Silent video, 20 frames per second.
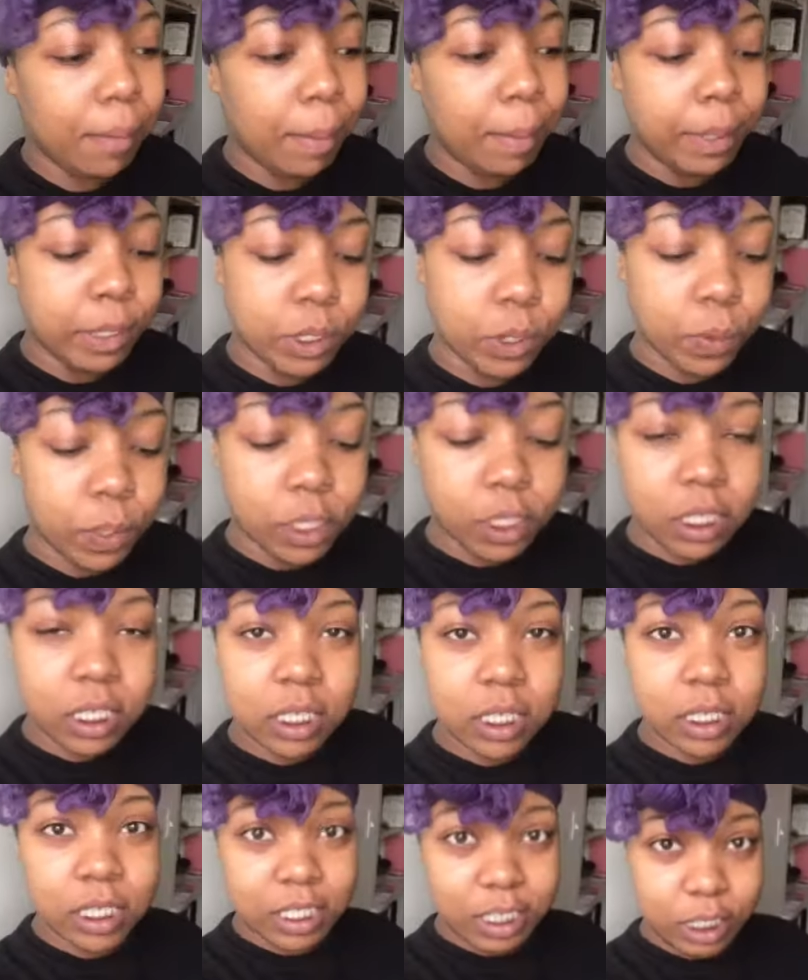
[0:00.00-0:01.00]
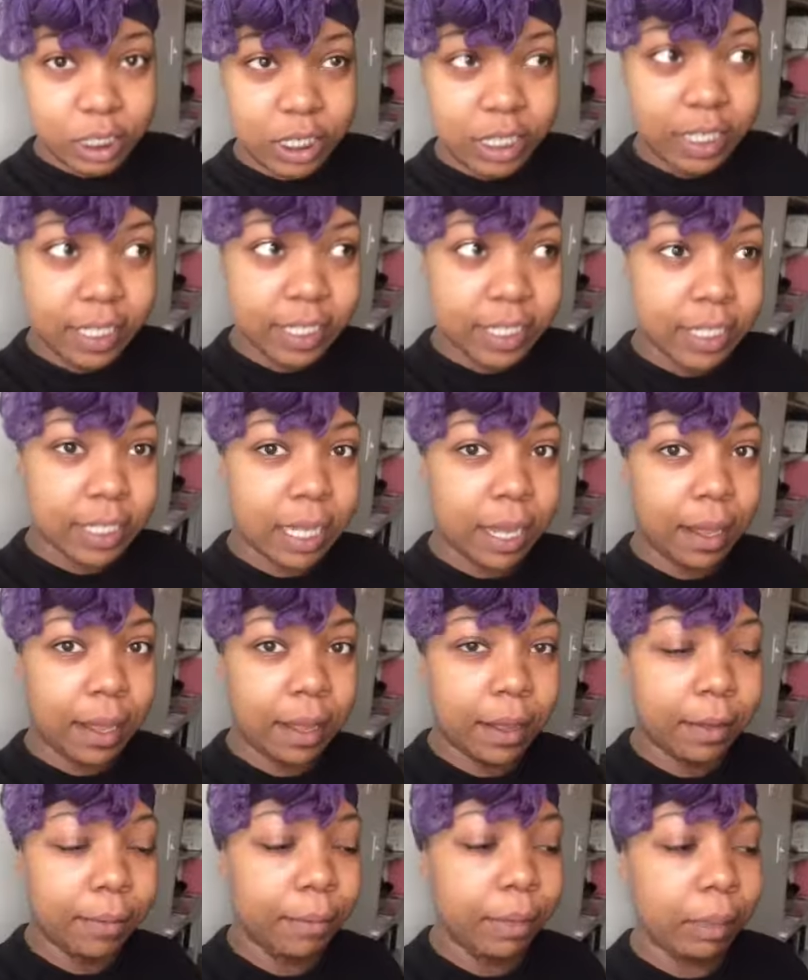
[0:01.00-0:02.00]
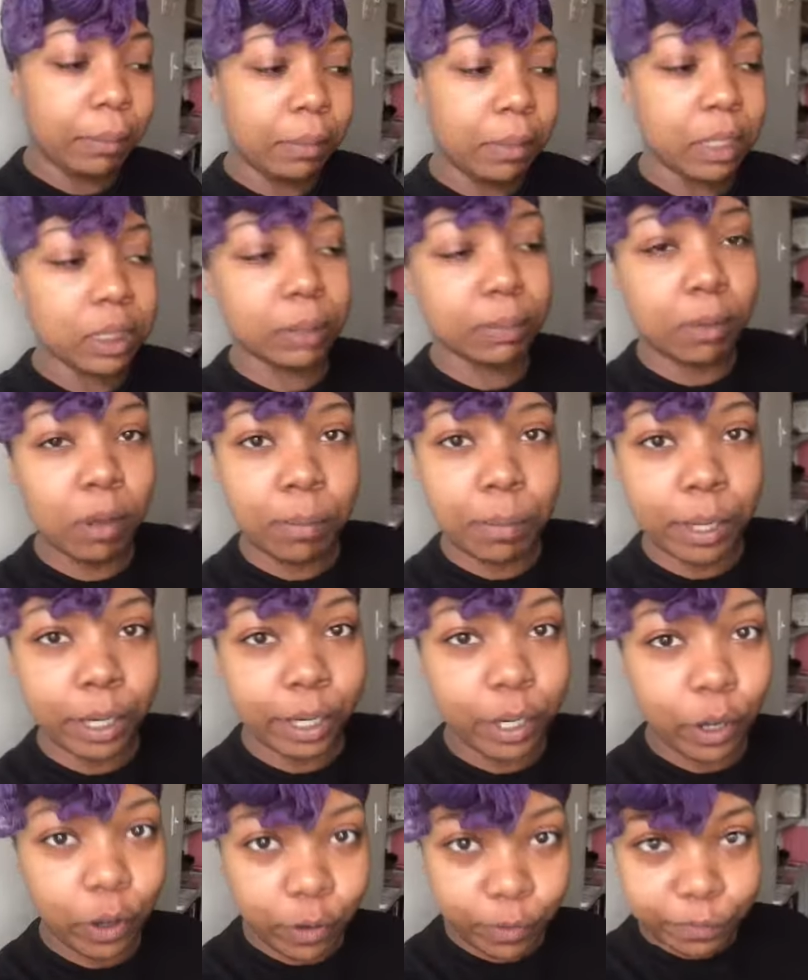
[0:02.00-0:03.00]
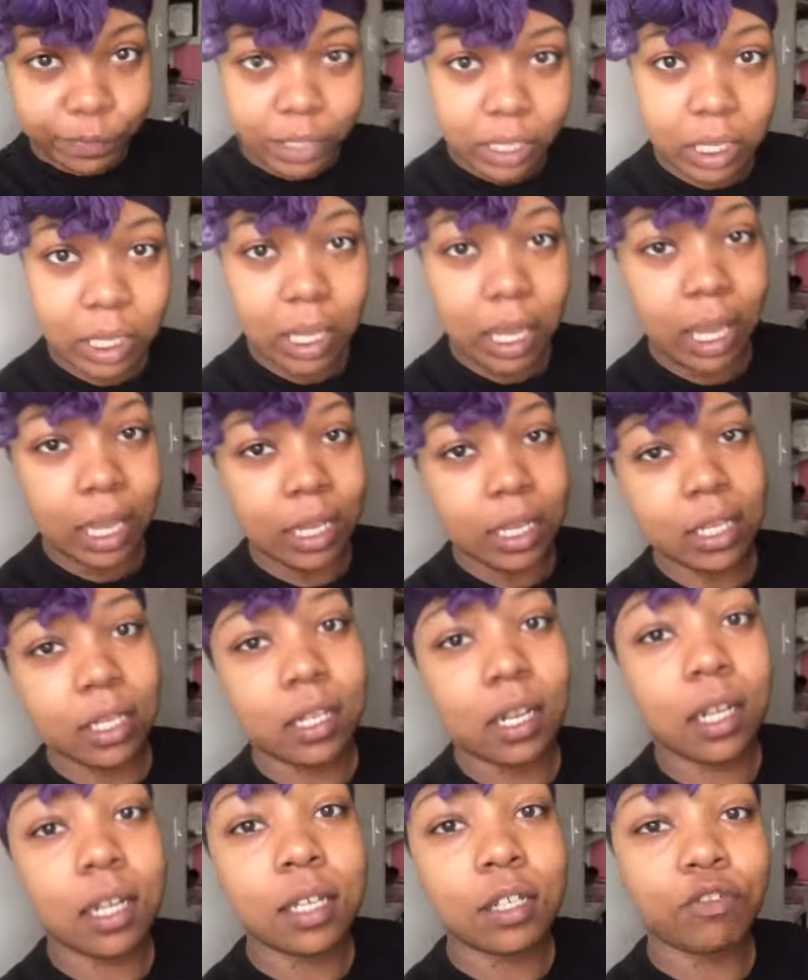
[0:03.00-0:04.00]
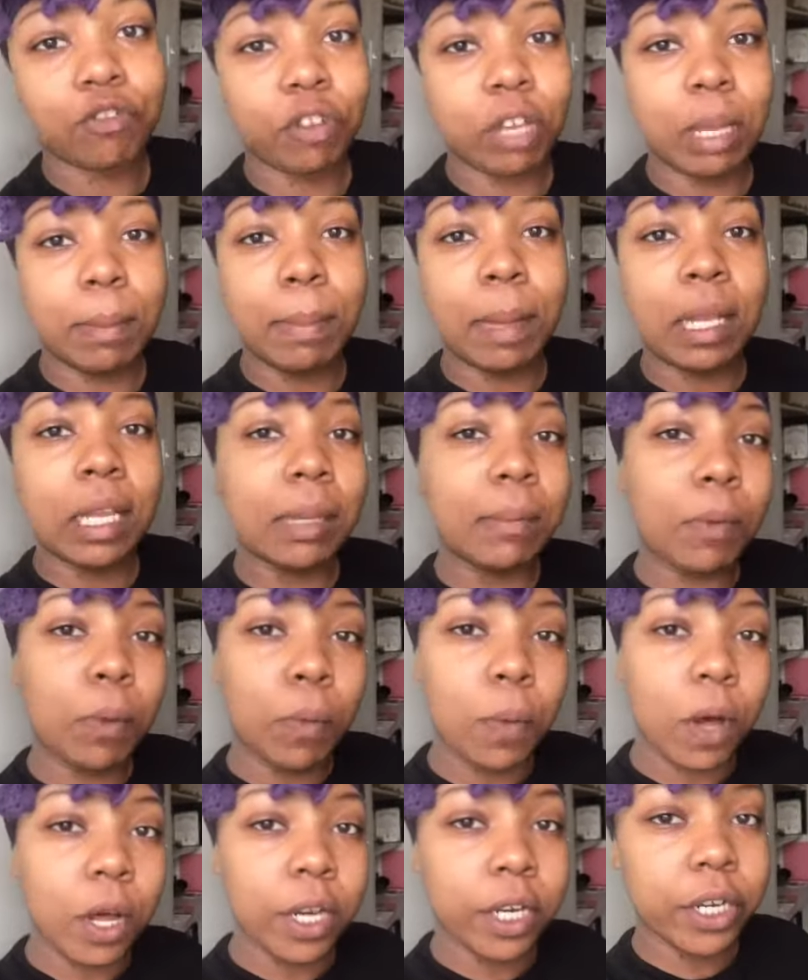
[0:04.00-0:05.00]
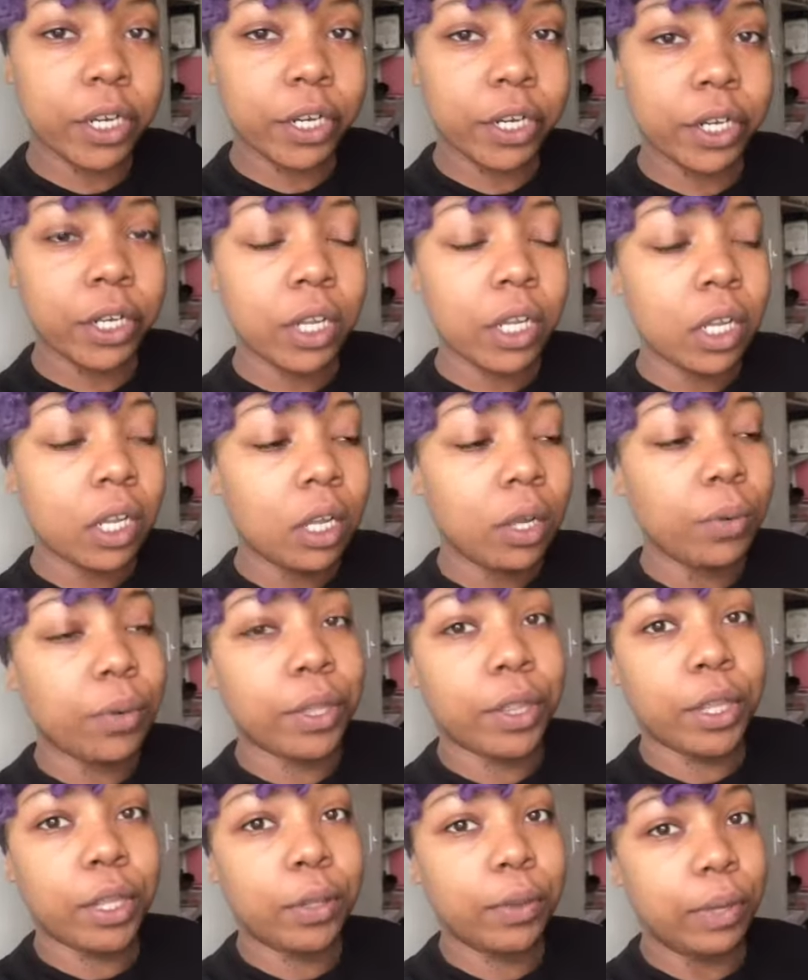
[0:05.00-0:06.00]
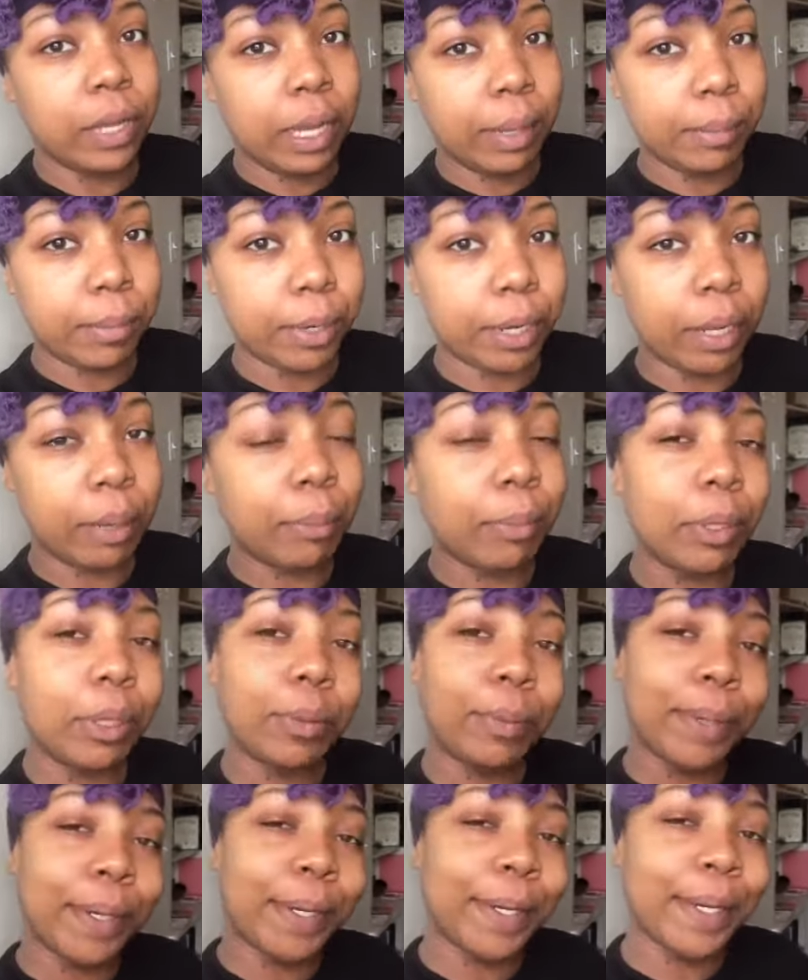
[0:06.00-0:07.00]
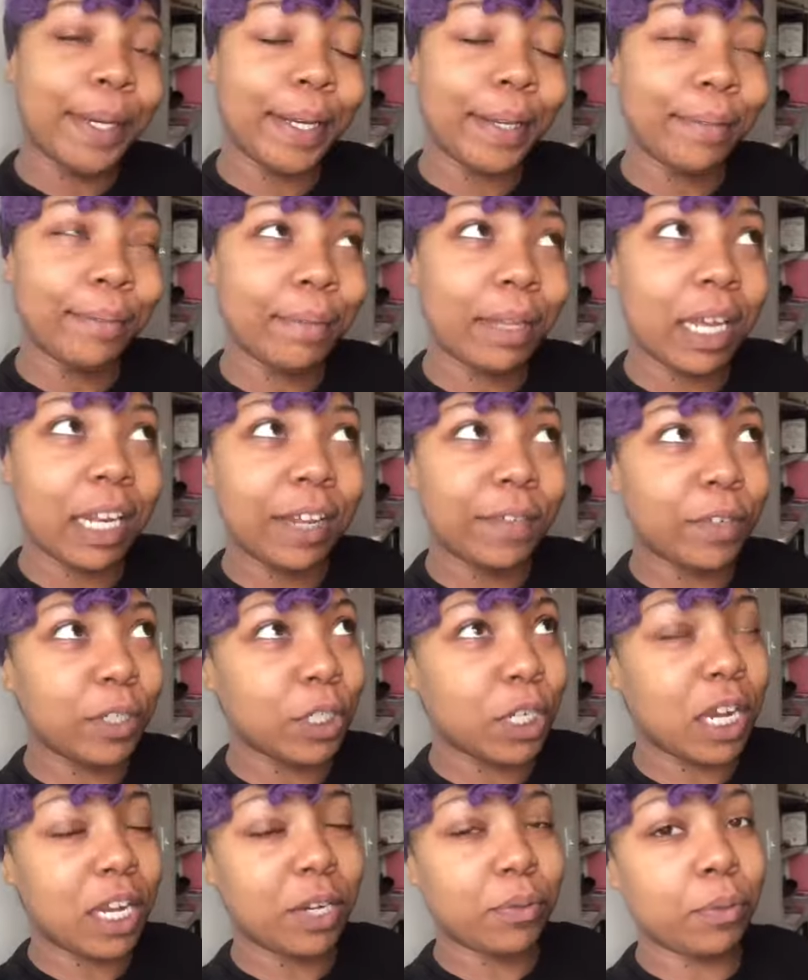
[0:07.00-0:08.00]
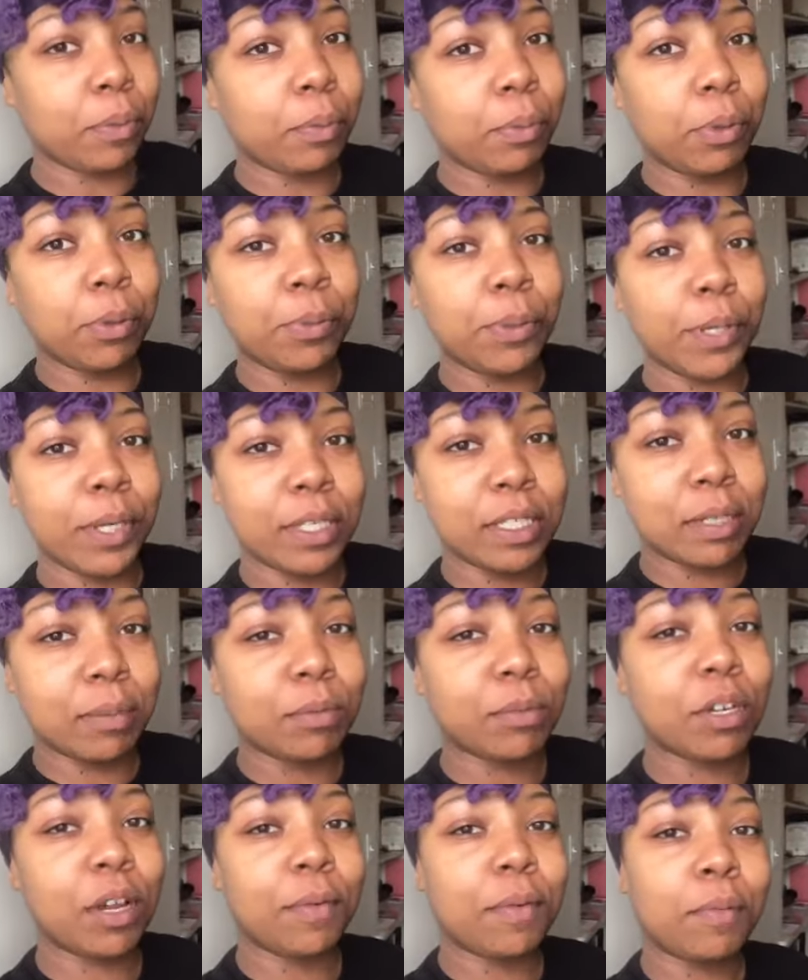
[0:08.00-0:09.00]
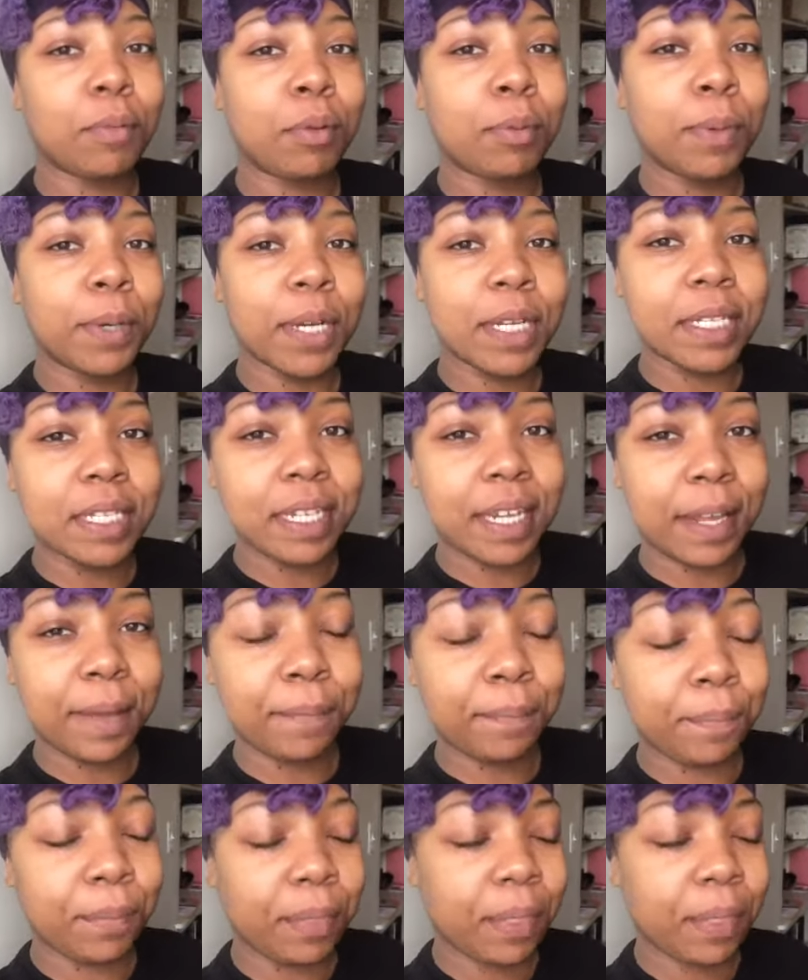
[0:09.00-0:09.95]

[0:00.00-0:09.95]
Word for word: i'm about to wash these dishes um, make me a small pot of coffee and drink my lemon water with cucumber and blueberry i never tried it with blueberry so i'm gonna try with blueberry today